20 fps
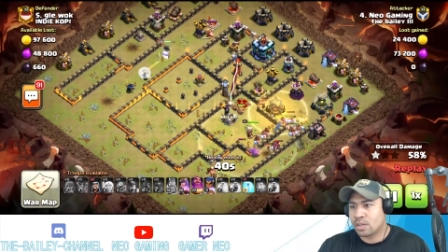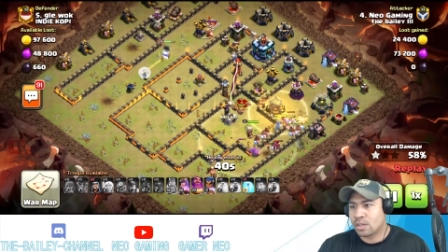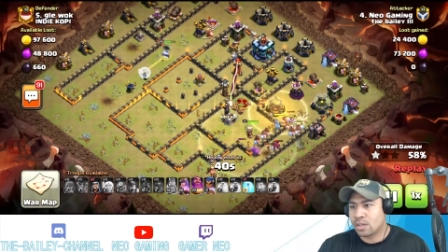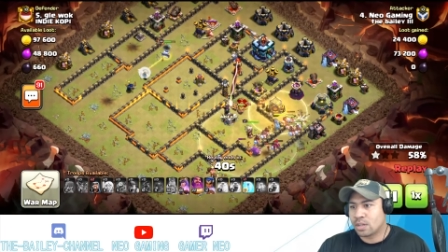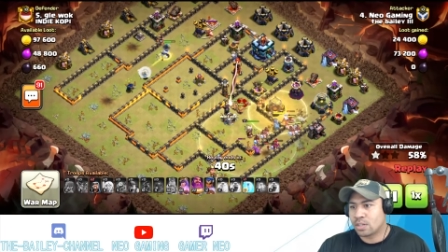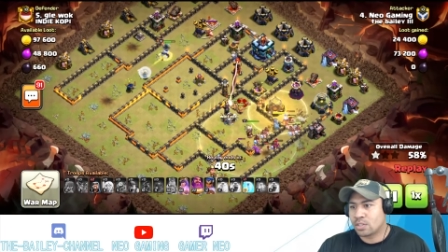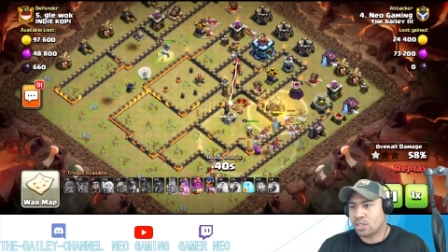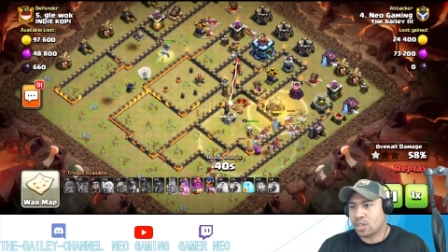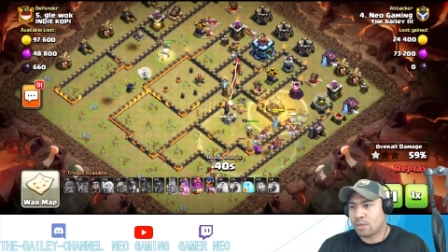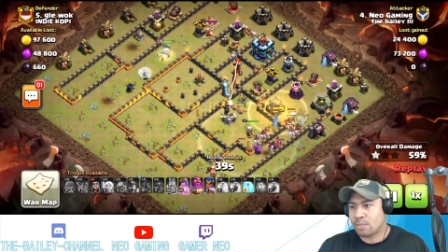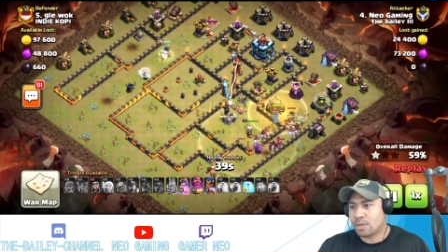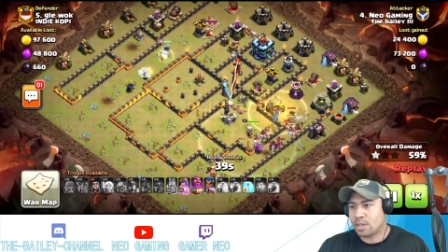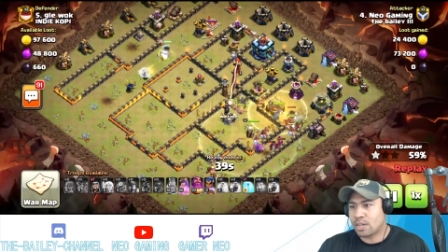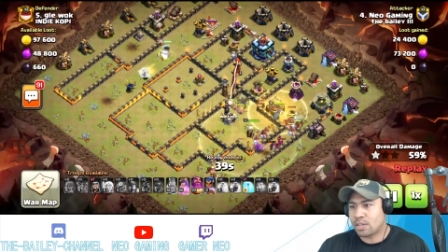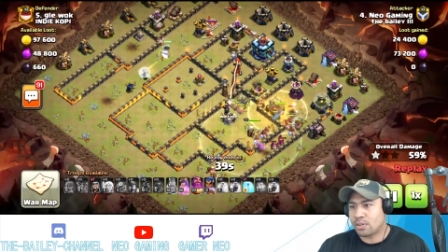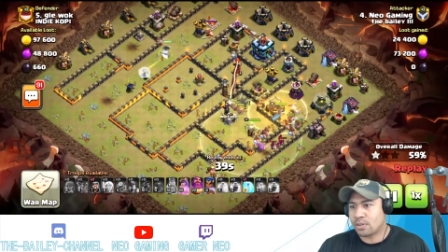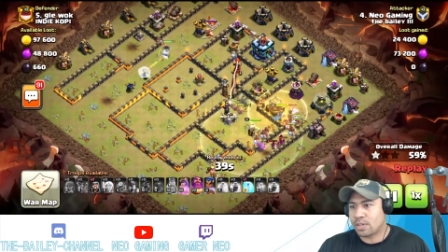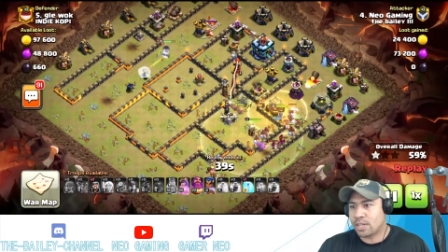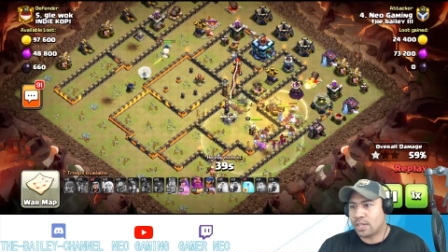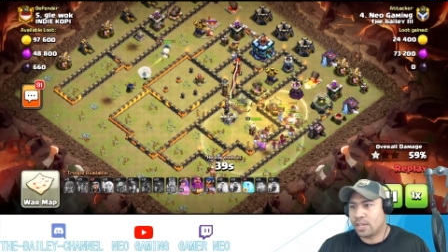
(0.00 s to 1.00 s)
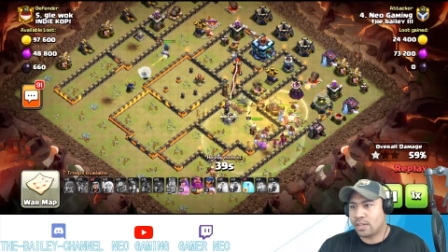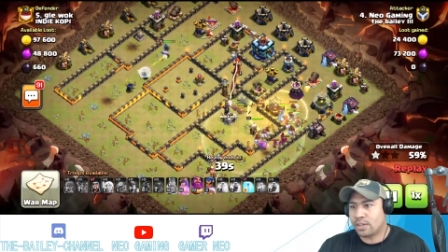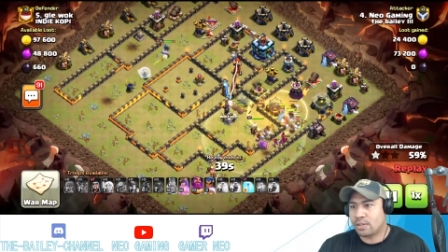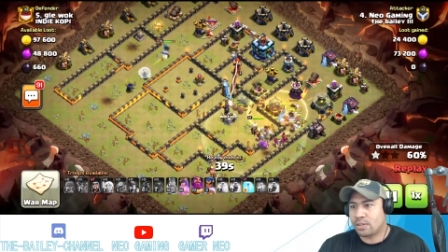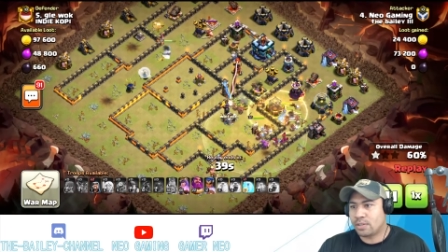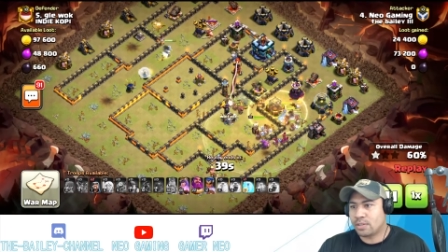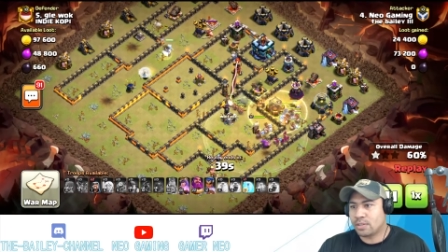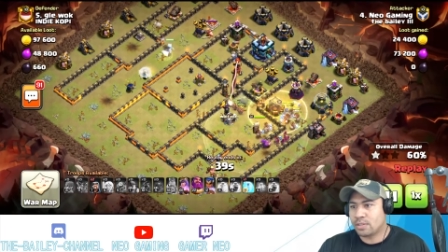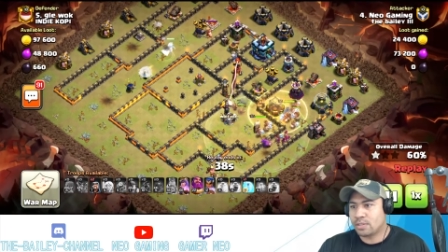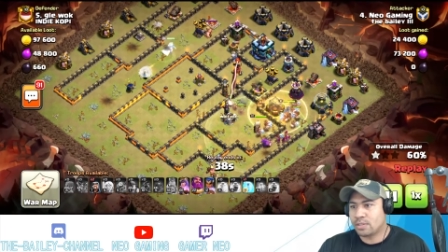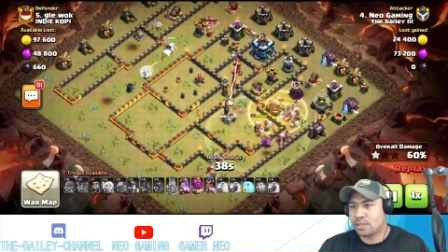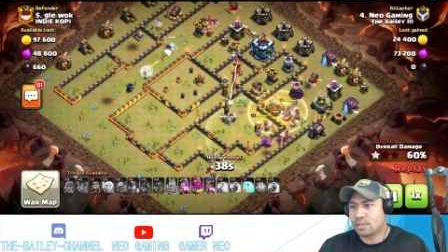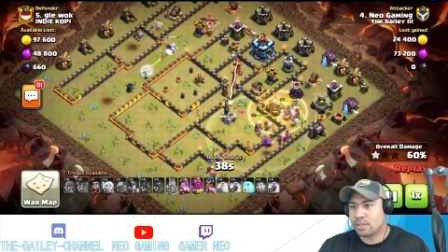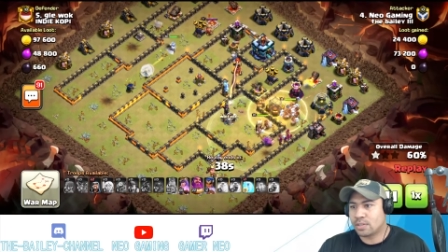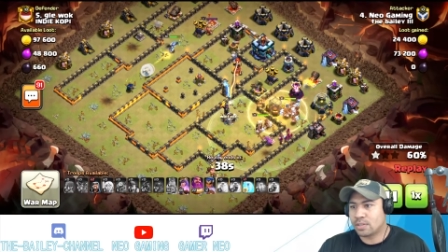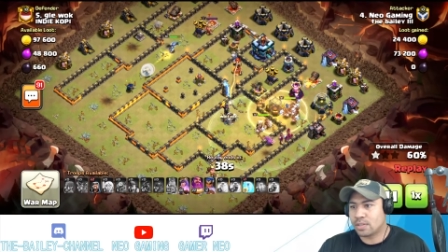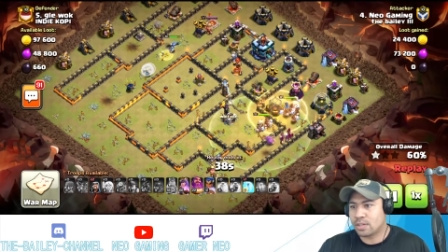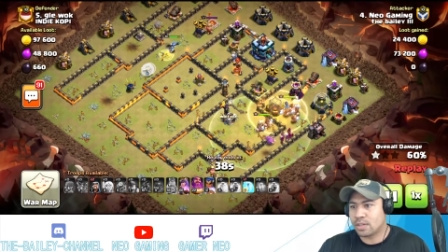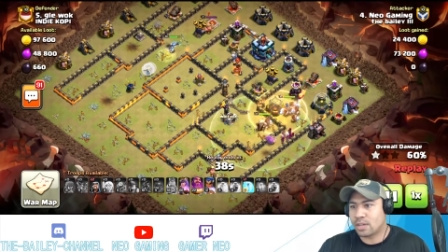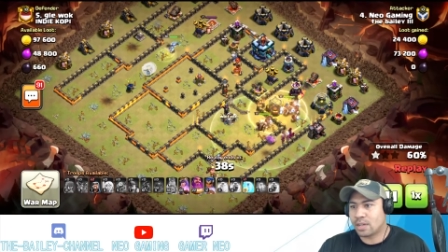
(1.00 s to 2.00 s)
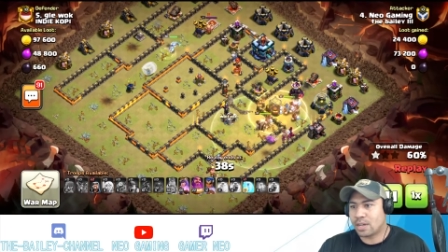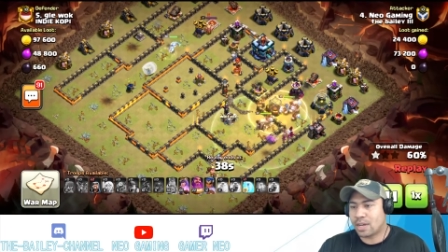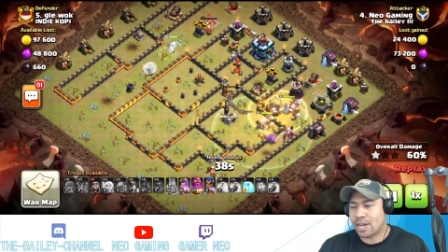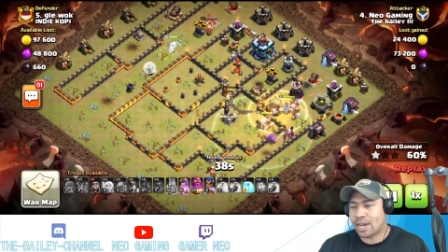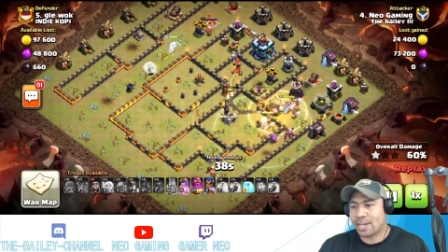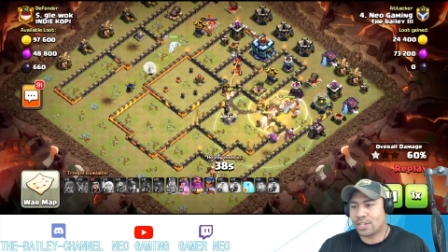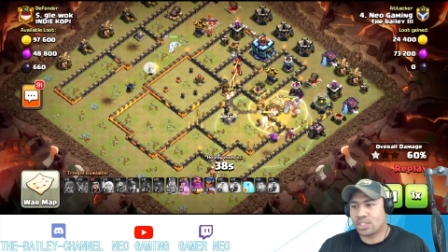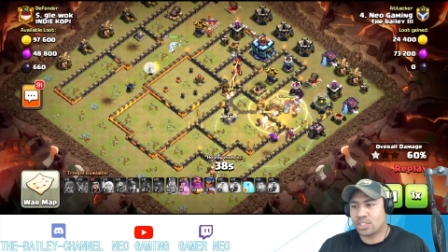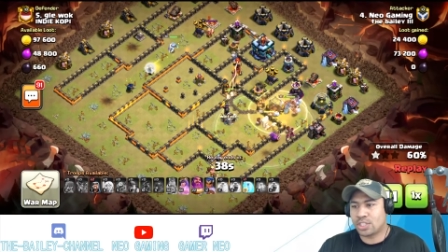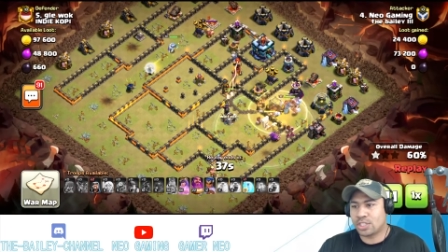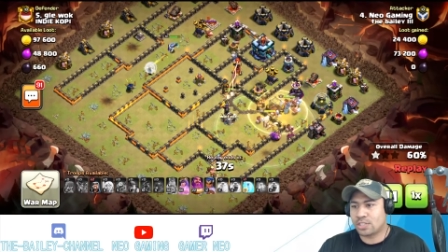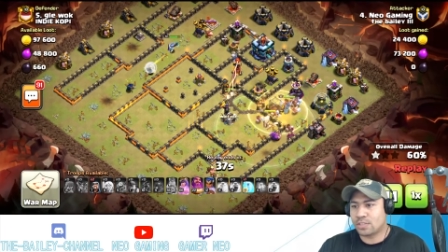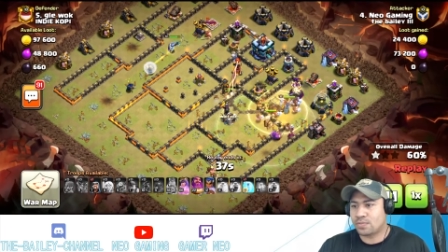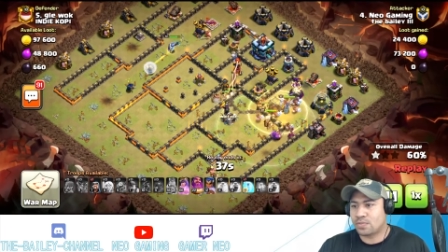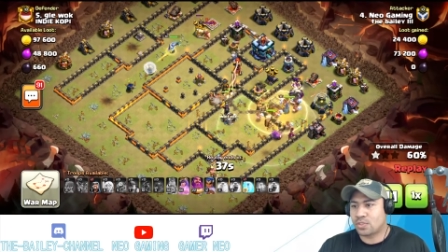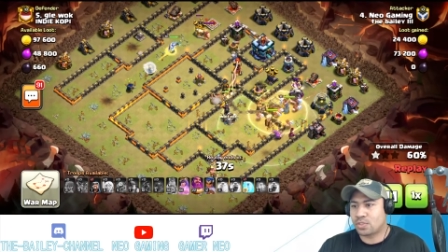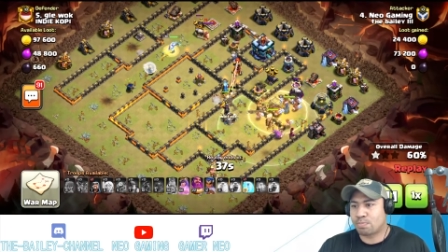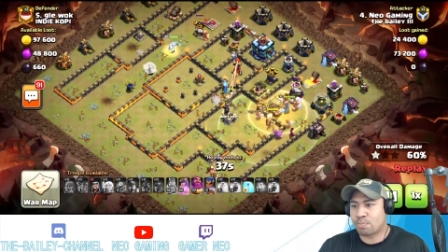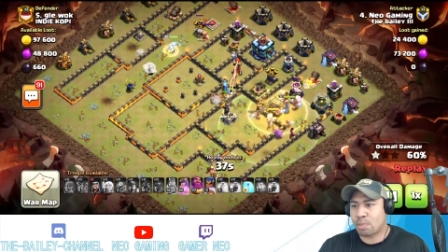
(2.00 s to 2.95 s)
Drop another heal. I should have